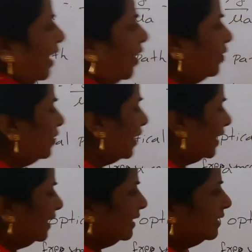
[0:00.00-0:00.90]
How you are
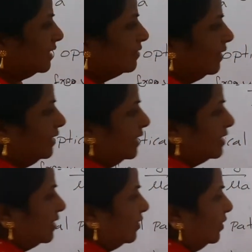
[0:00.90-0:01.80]
getting this one?
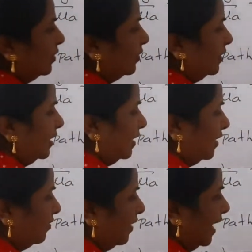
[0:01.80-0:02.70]
Just now you know that
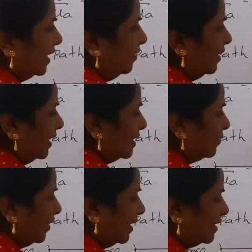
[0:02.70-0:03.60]
refractive index,
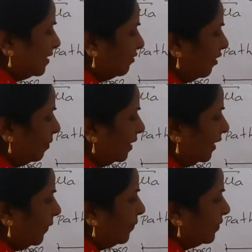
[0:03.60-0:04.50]
what is the
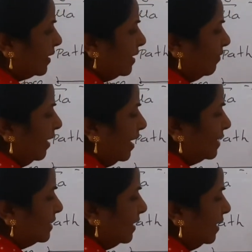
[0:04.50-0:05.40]
formula?
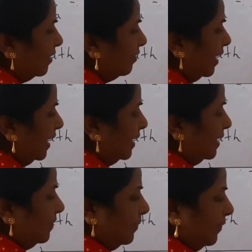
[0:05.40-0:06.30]
Velocity of light
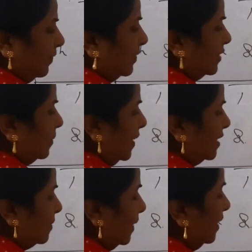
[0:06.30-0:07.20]
in
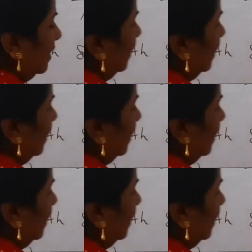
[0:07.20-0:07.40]
space by